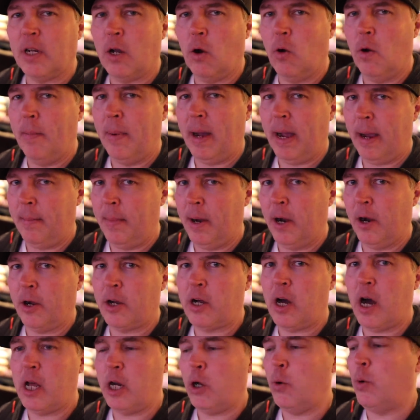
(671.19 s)
go in my
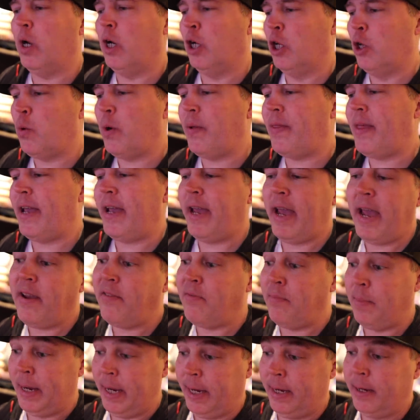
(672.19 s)
Americano and look what they
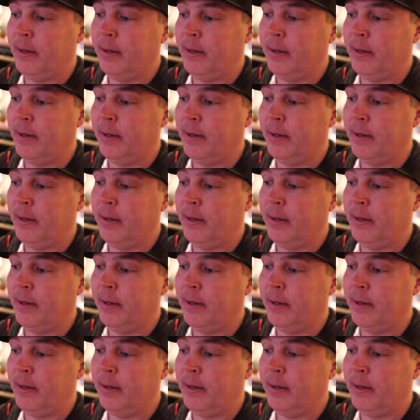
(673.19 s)
gave me.